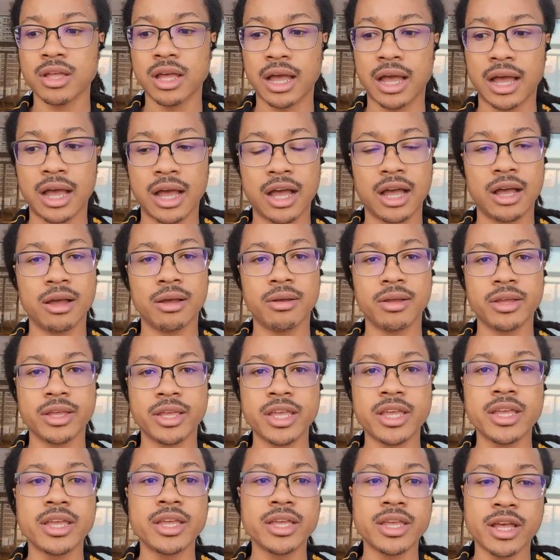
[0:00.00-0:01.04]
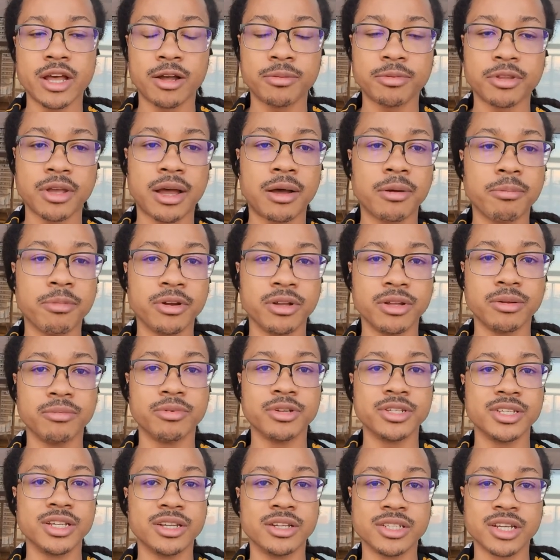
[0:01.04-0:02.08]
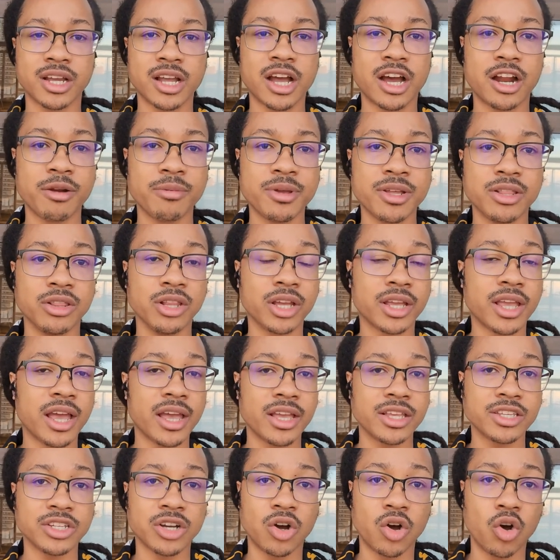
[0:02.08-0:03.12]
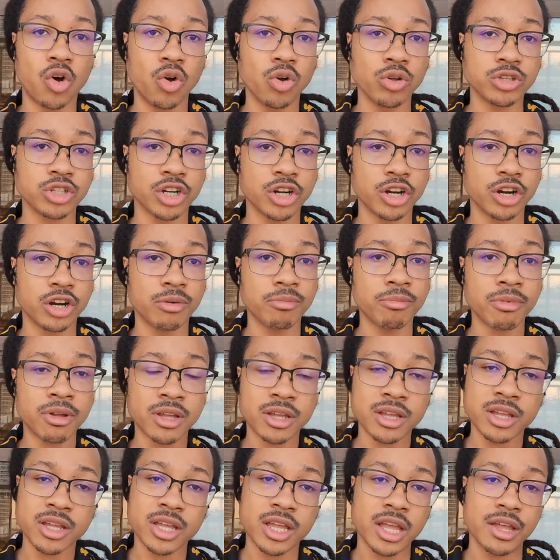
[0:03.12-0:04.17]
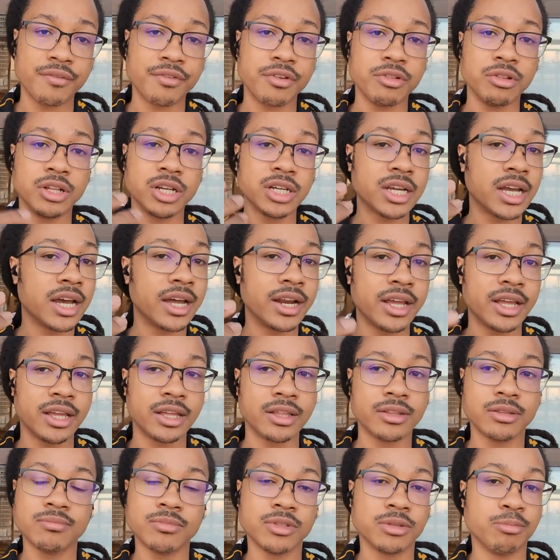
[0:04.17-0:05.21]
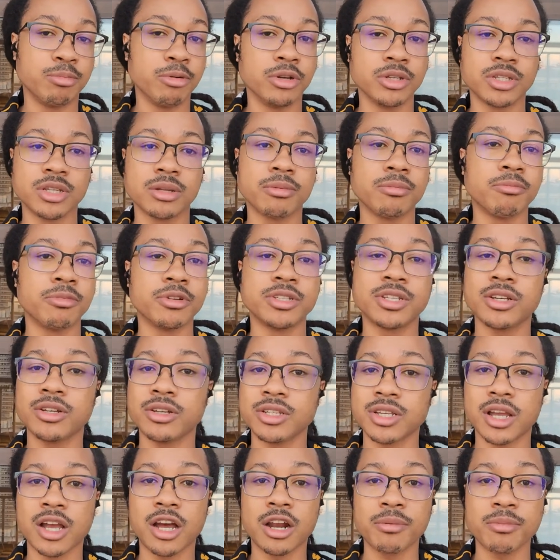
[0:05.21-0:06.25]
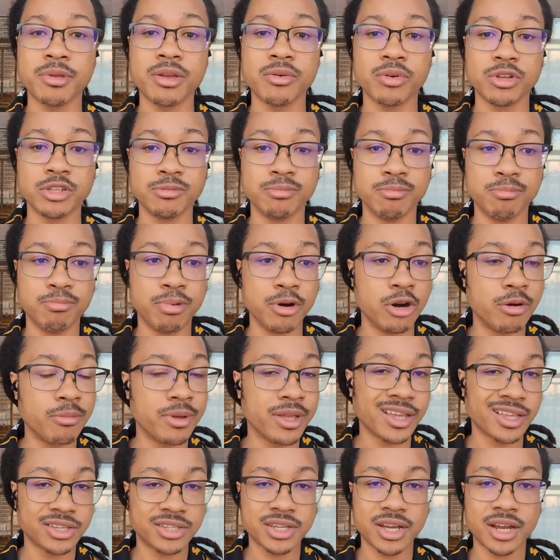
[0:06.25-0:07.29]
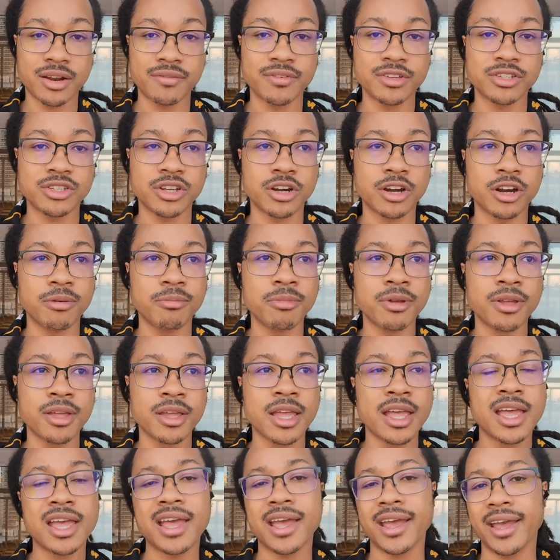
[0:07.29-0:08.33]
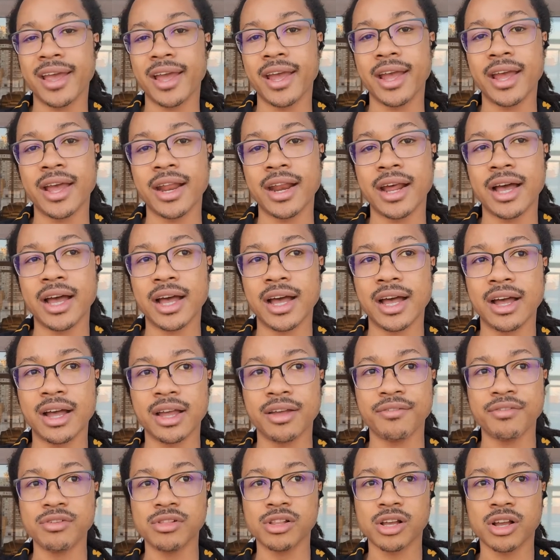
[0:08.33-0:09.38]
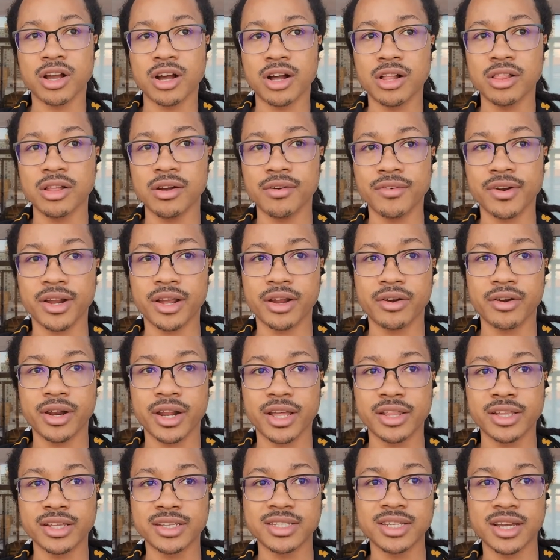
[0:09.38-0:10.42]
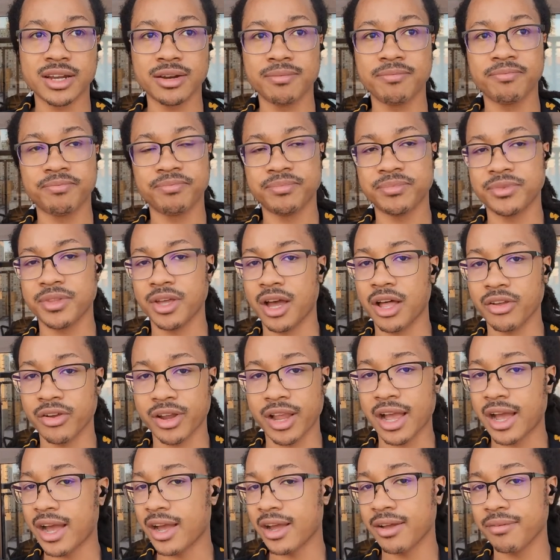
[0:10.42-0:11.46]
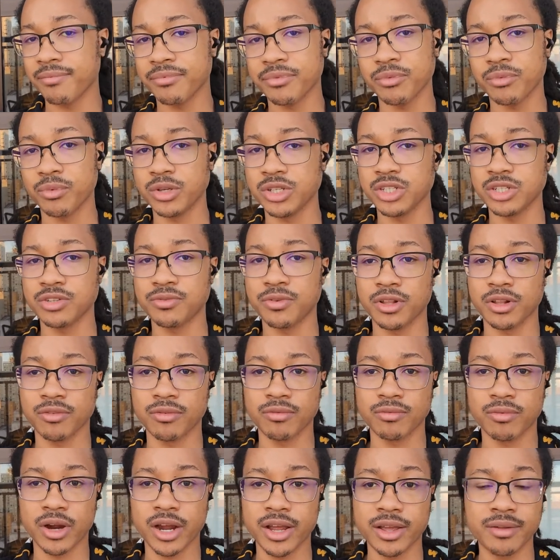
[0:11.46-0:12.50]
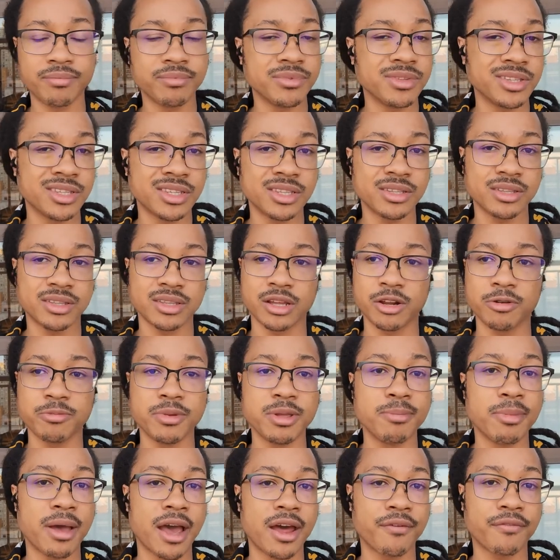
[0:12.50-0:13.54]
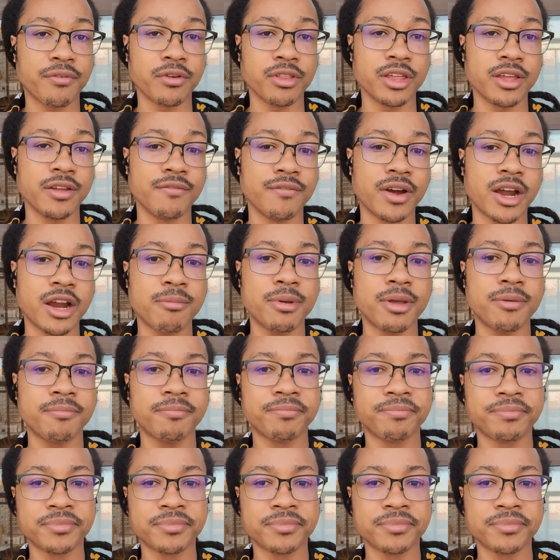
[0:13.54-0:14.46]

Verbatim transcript: uh, he, he helped out Brazil's economy. Look at his whole term. If you look at it, Brazil's economy was booming inside of his term. And uh, if you look all over the internet, they said the other guy, which is for the right, it would be bad for the environment,